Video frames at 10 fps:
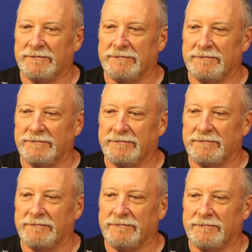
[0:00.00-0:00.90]

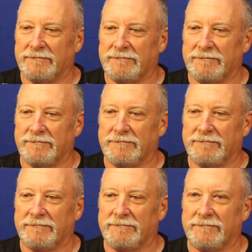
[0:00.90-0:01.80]

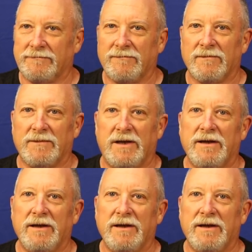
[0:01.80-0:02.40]
(not speaking)